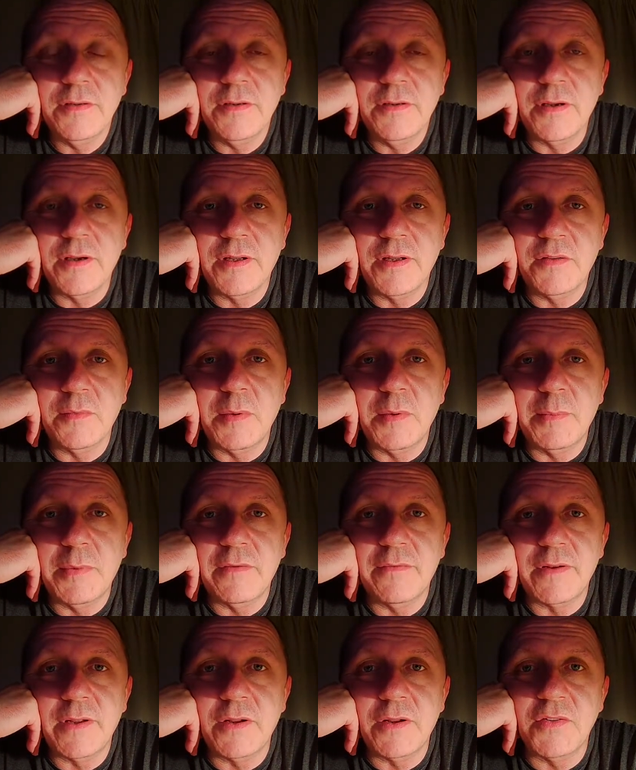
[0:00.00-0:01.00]
to be
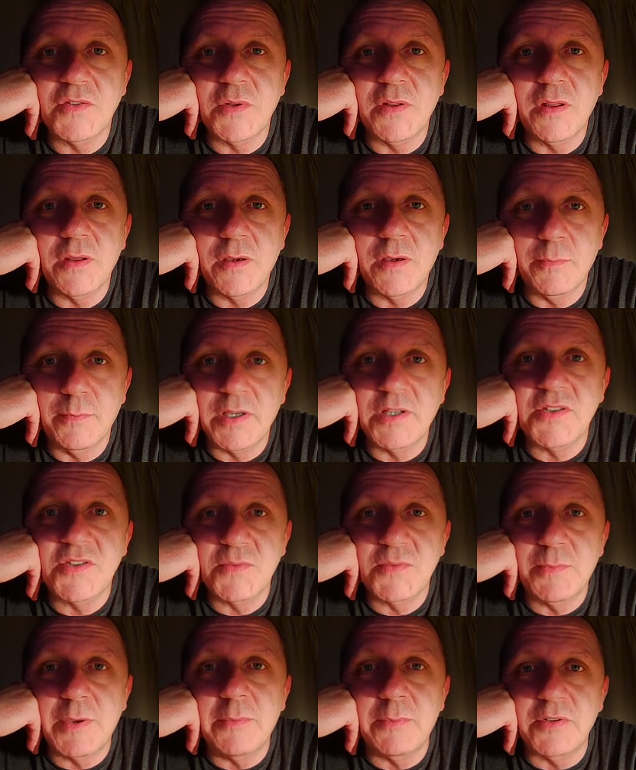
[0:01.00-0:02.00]
perfectly honest with you, because
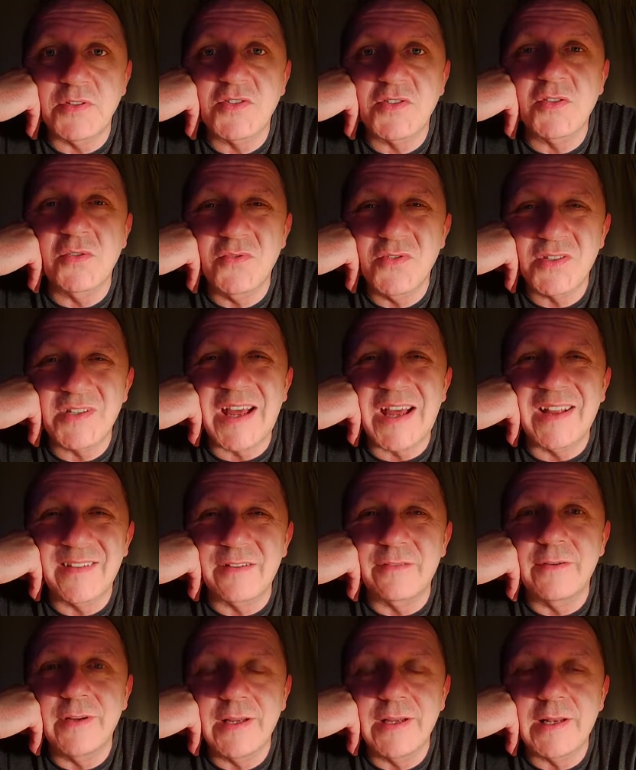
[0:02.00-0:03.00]
people soon start
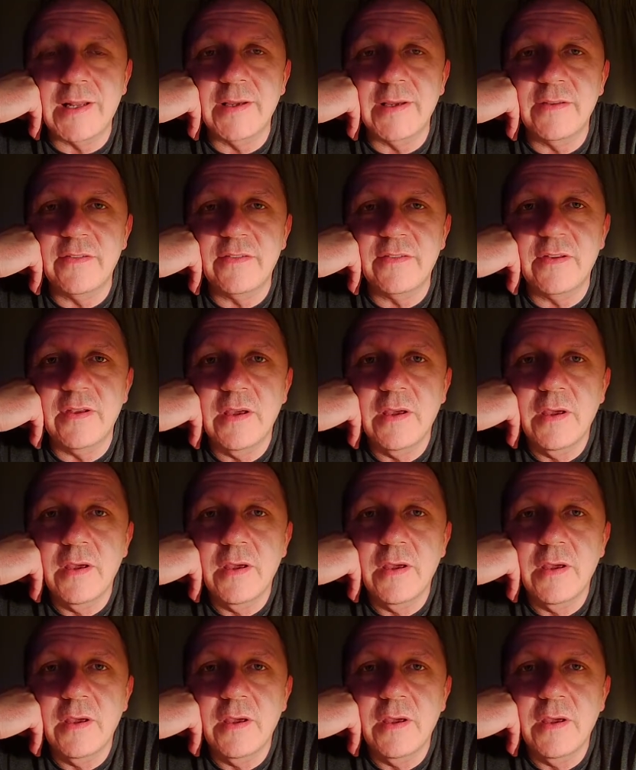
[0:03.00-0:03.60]
to realise